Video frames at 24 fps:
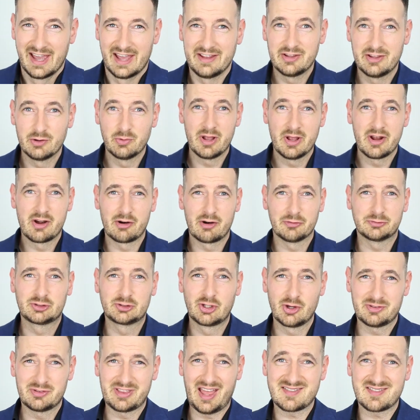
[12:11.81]
And the winner of
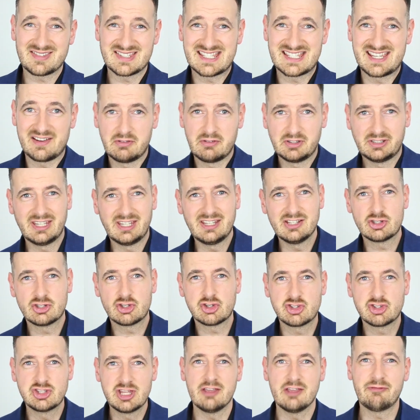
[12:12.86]
2017
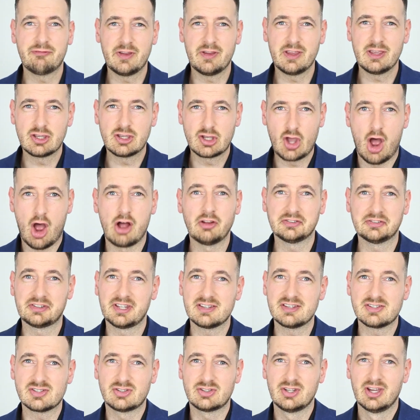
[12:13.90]
Sniffing
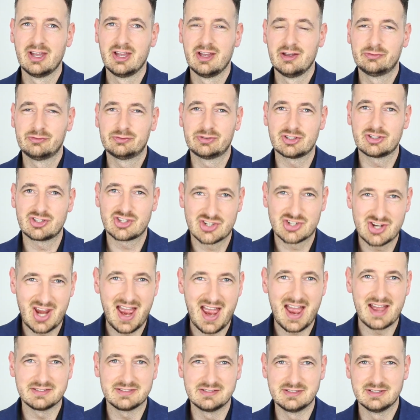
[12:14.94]
Contest for
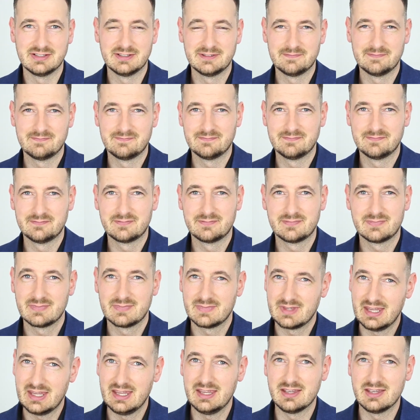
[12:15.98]
Chad
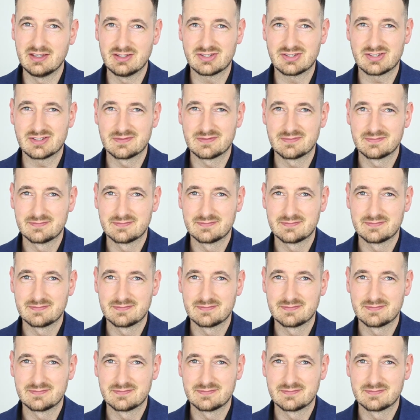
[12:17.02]
is